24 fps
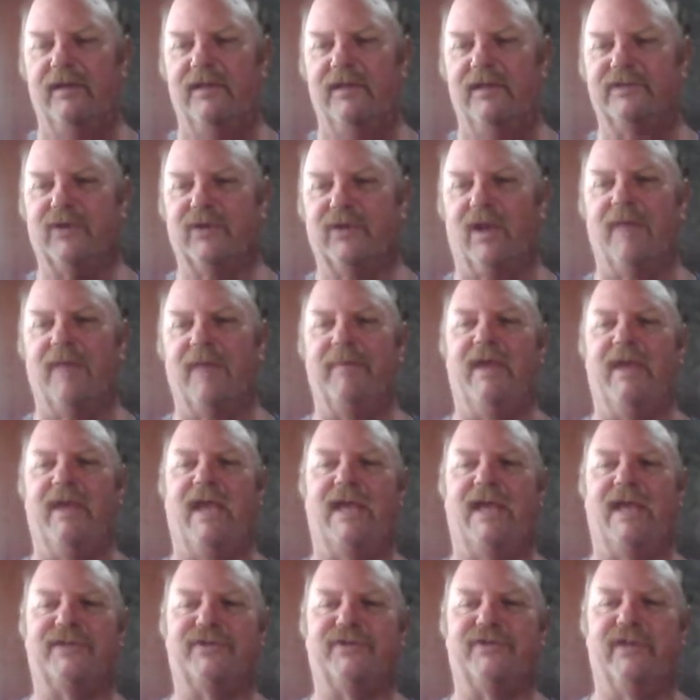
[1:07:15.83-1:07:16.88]
So let me
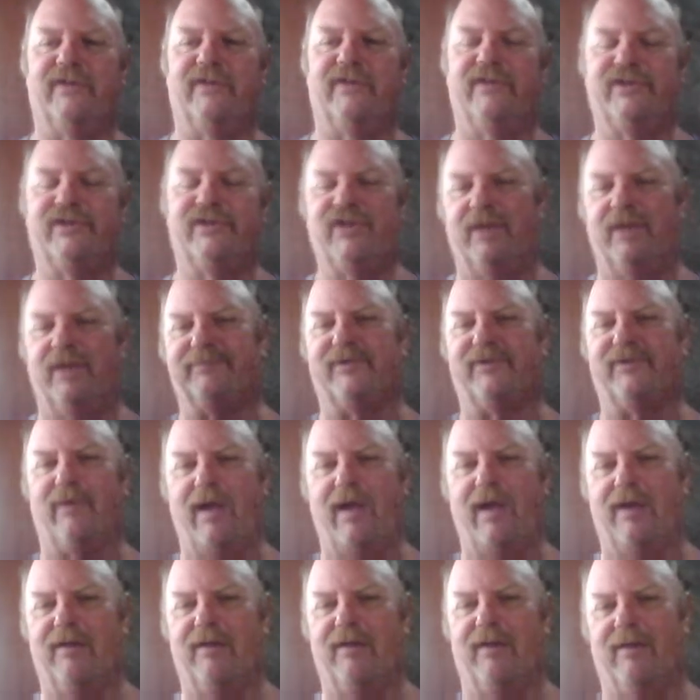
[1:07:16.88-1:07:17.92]
guess, the chips are
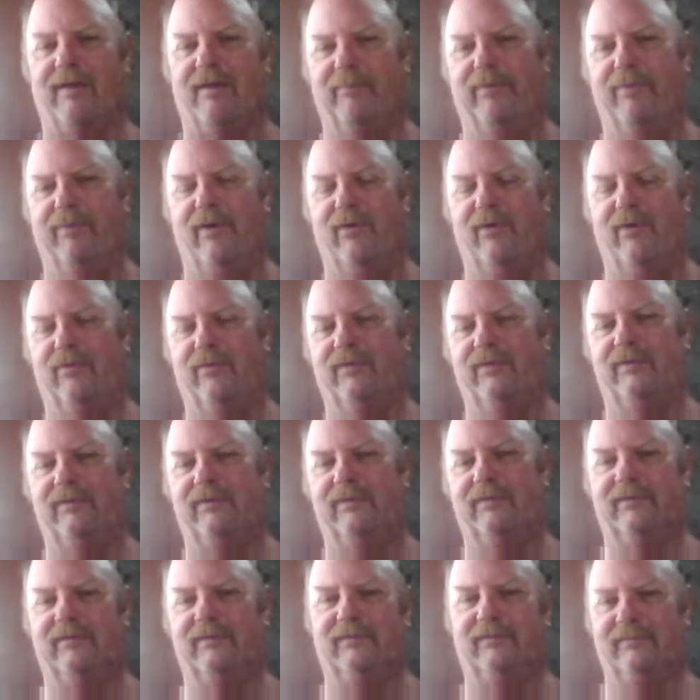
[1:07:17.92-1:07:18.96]
out on a boat
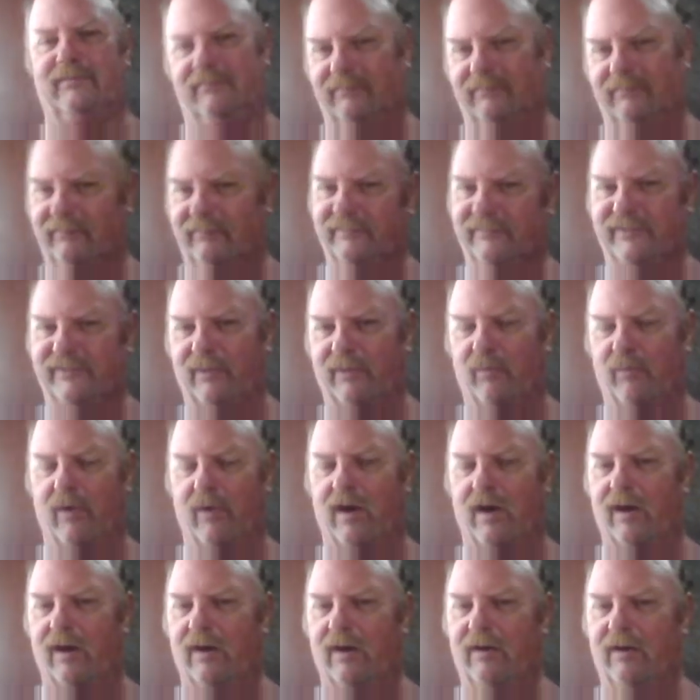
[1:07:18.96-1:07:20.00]

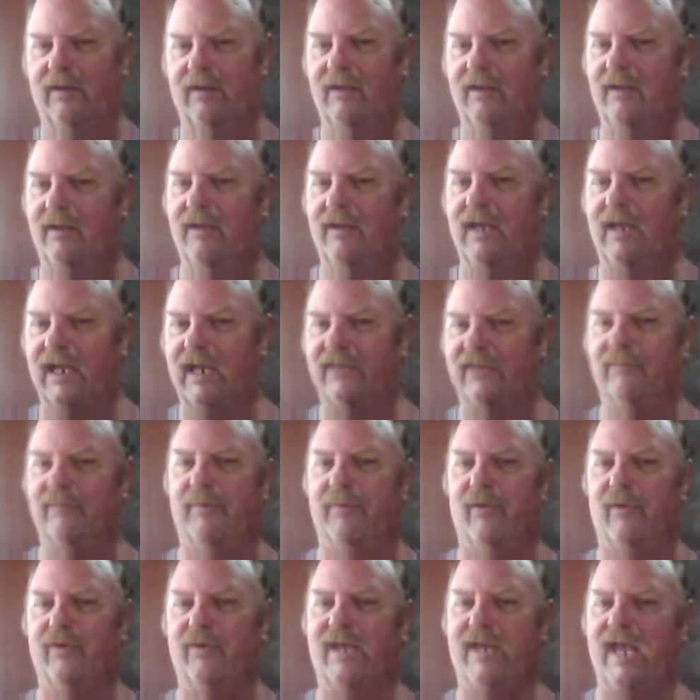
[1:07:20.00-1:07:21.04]
somewhere, and the
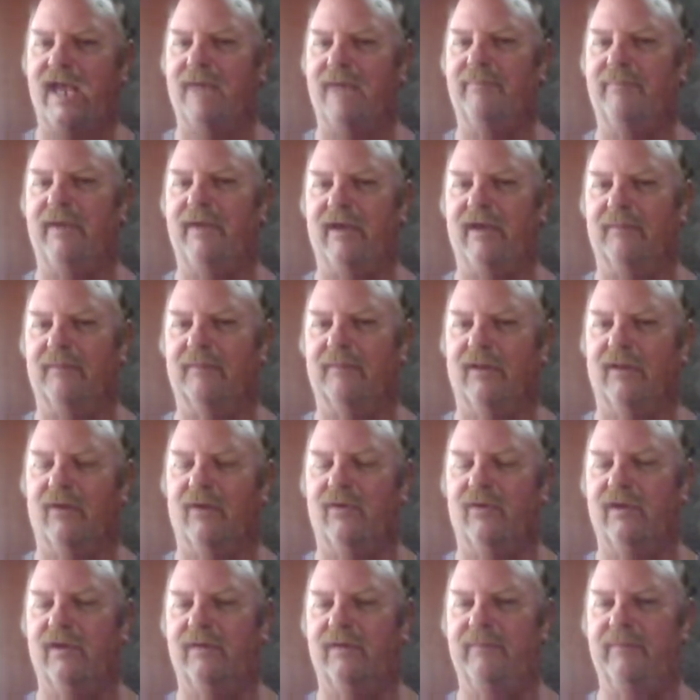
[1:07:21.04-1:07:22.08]
boat can't be
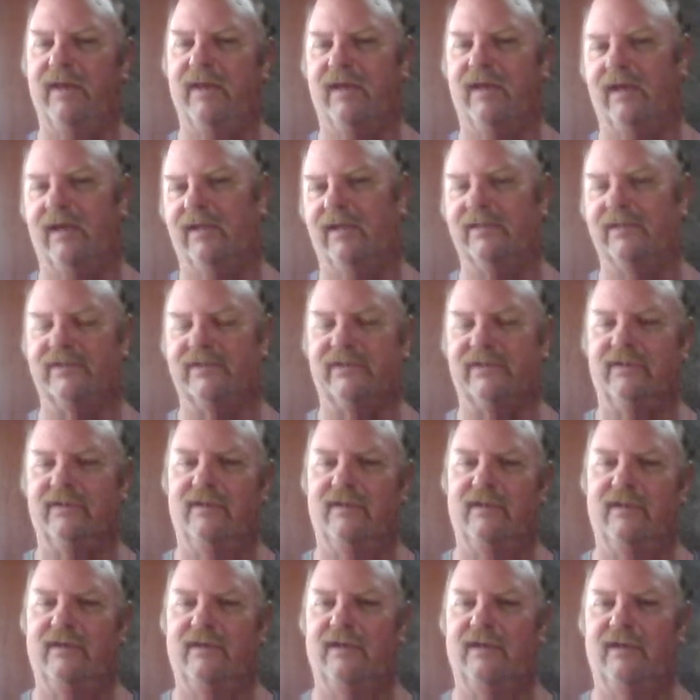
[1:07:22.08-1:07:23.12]
unloaded because
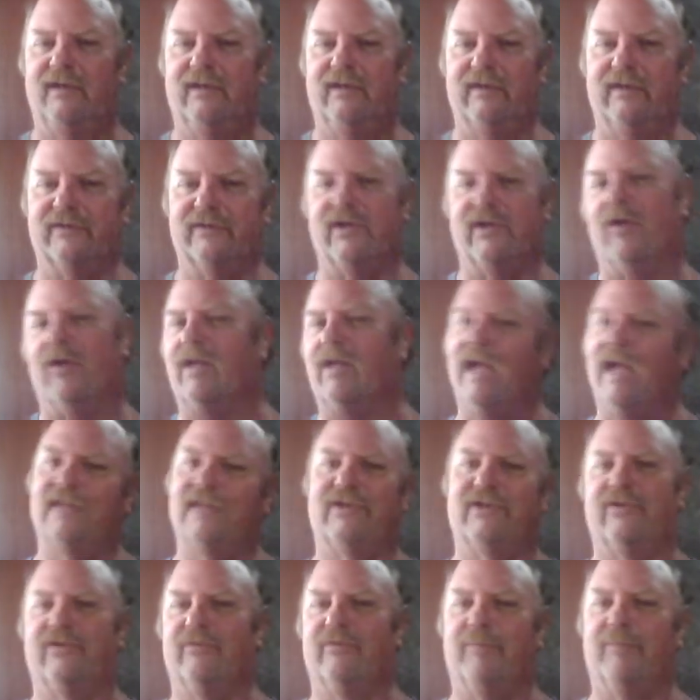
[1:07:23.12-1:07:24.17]
there's all
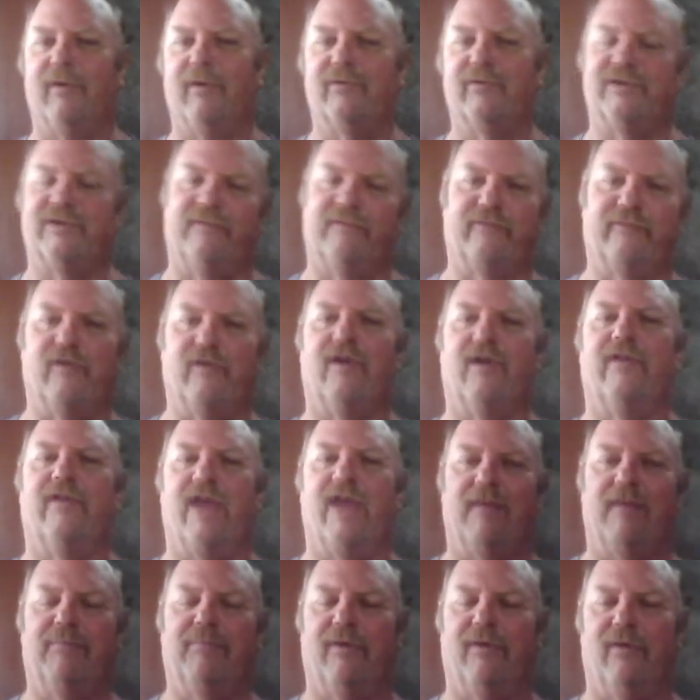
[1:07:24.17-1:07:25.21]
kinds of other boats in front of
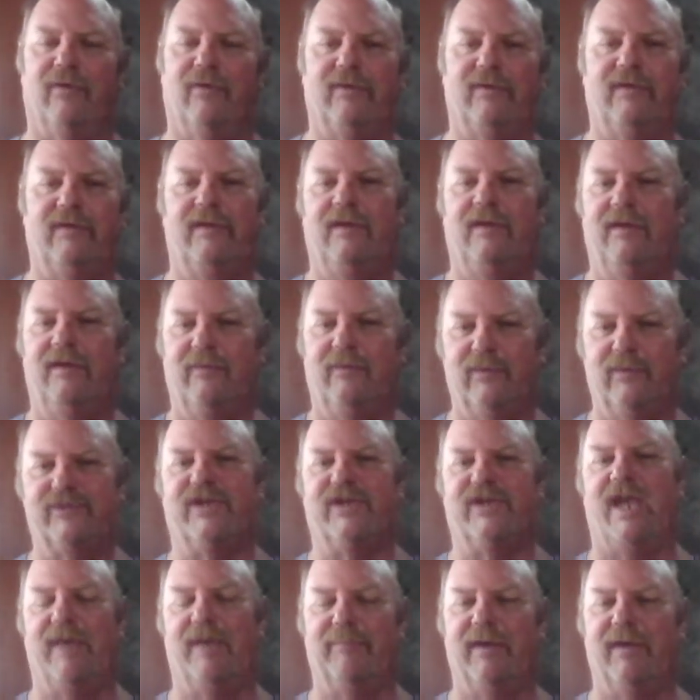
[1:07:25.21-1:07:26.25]
that boat
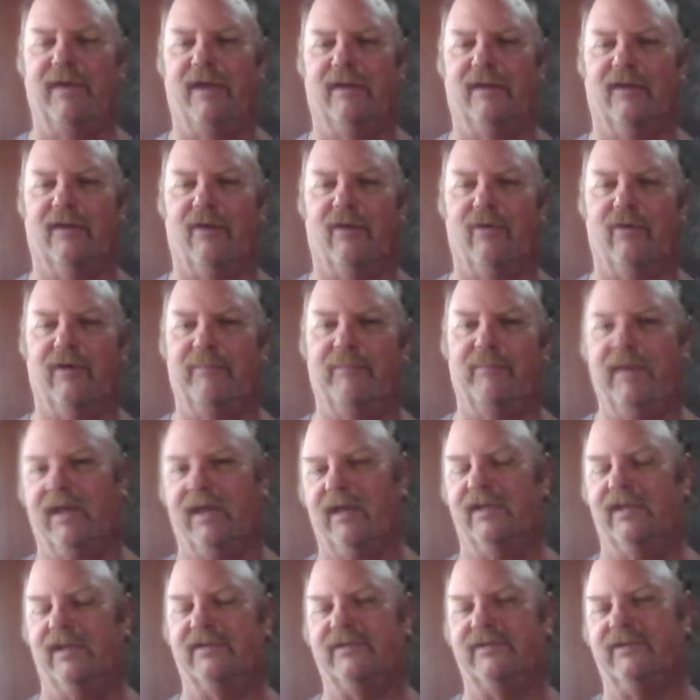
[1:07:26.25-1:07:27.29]
which can't be unloaded
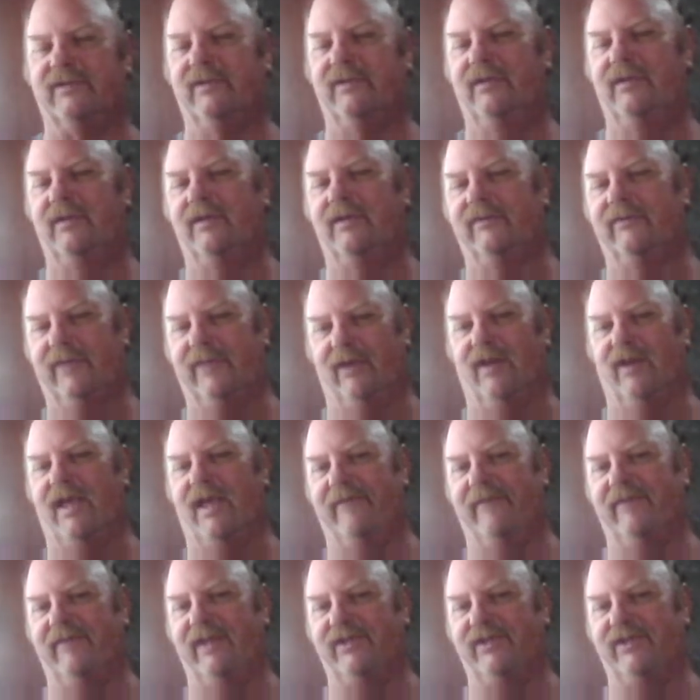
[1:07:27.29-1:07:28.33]
because they don't
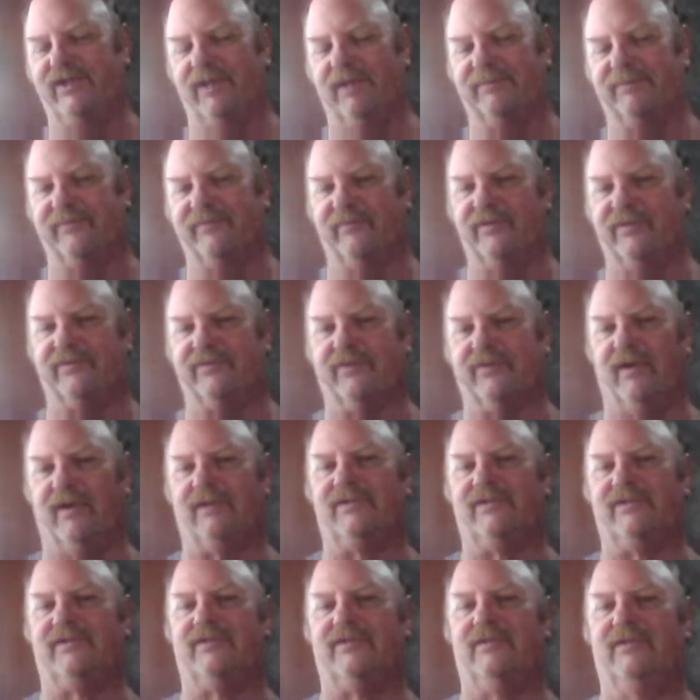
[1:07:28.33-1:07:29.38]
have any chips for the
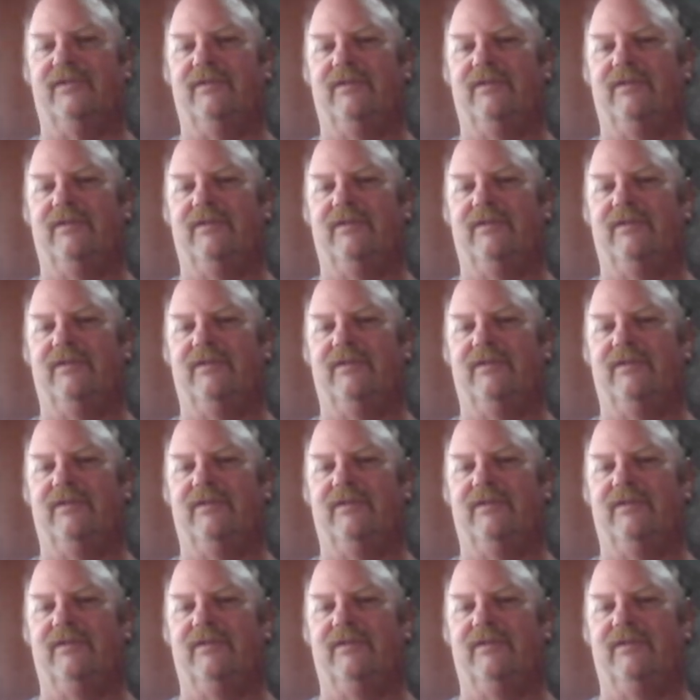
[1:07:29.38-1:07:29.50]
trucks